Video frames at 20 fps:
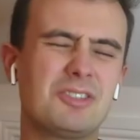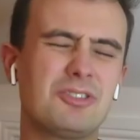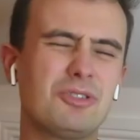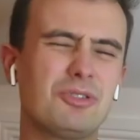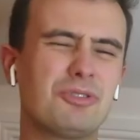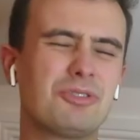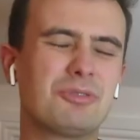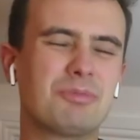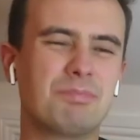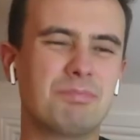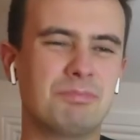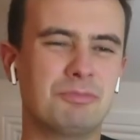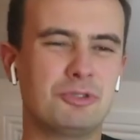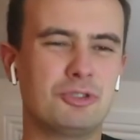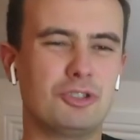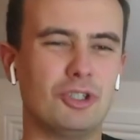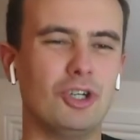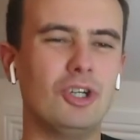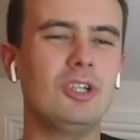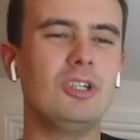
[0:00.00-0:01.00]

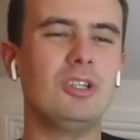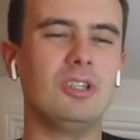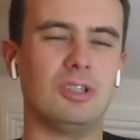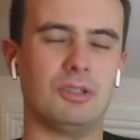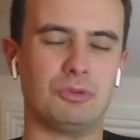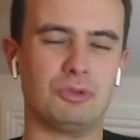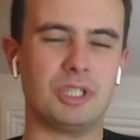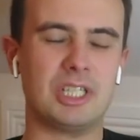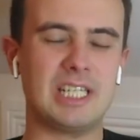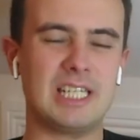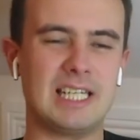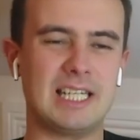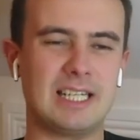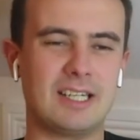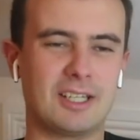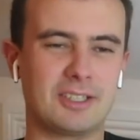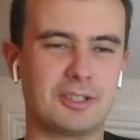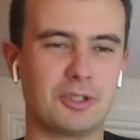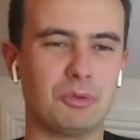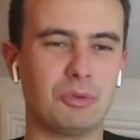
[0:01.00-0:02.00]
Just dull, really.
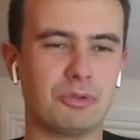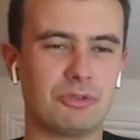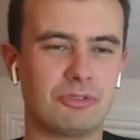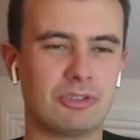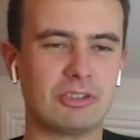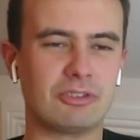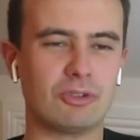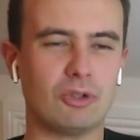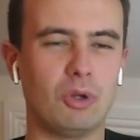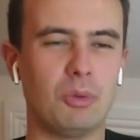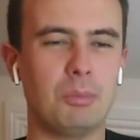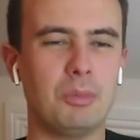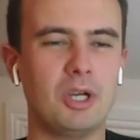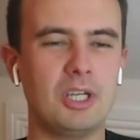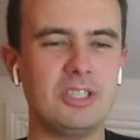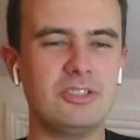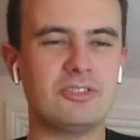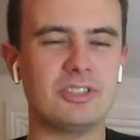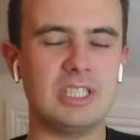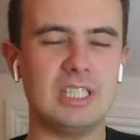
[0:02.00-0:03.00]
Like, there was this
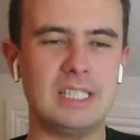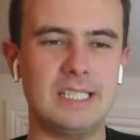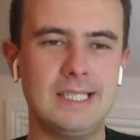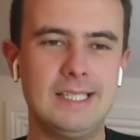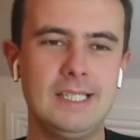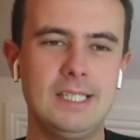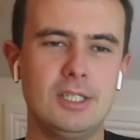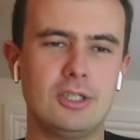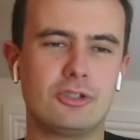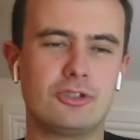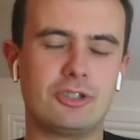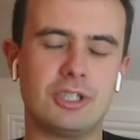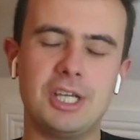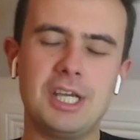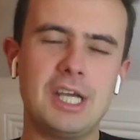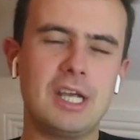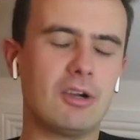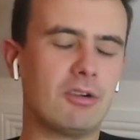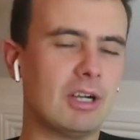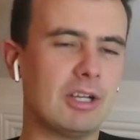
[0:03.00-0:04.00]
almighty
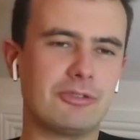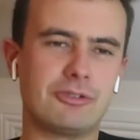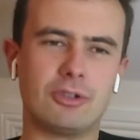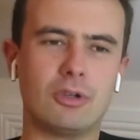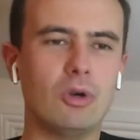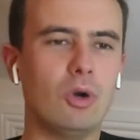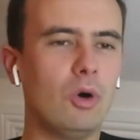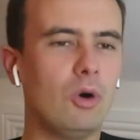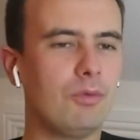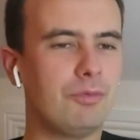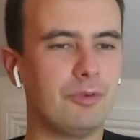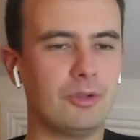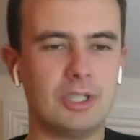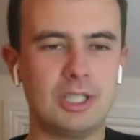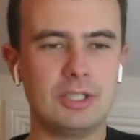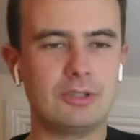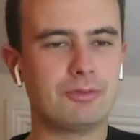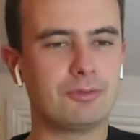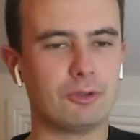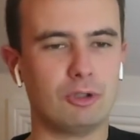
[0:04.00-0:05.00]
cheer, as there
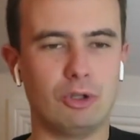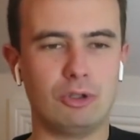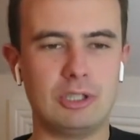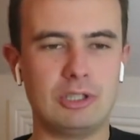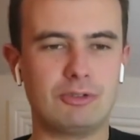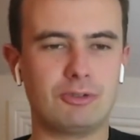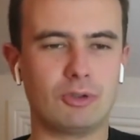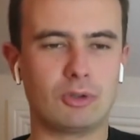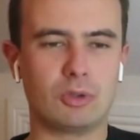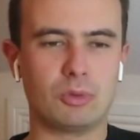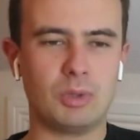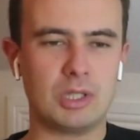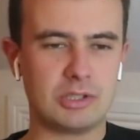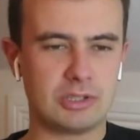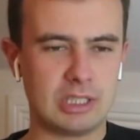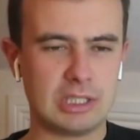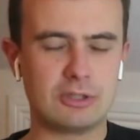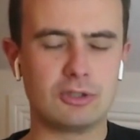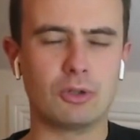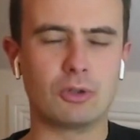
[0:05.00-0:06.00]
often is for Honeysuckle, when
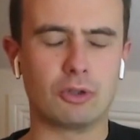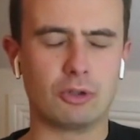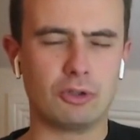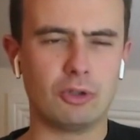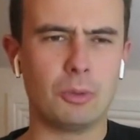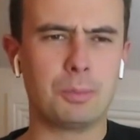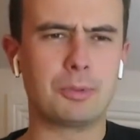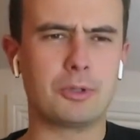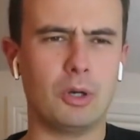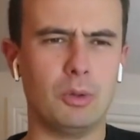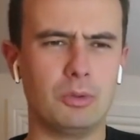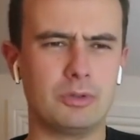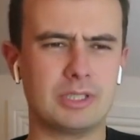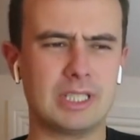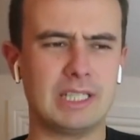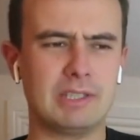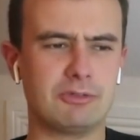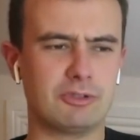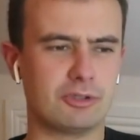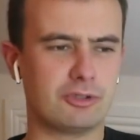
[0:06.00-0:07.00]
she took it up going
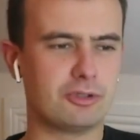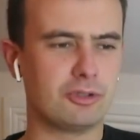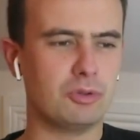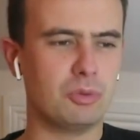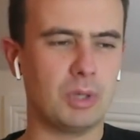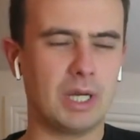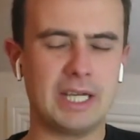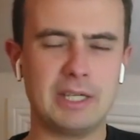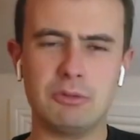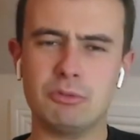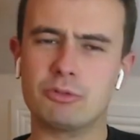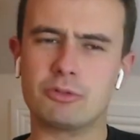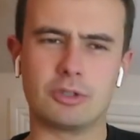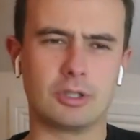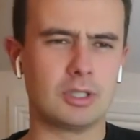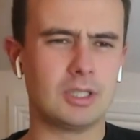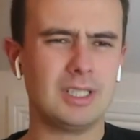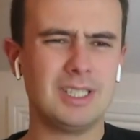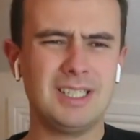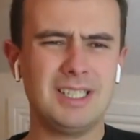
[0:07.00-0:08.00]
down to two out,
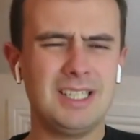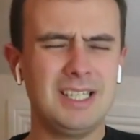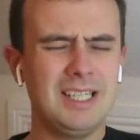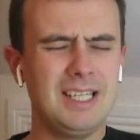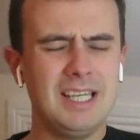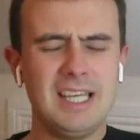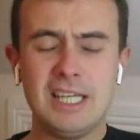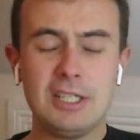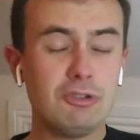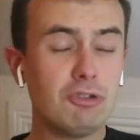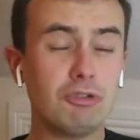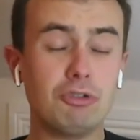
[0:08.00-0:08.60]
and it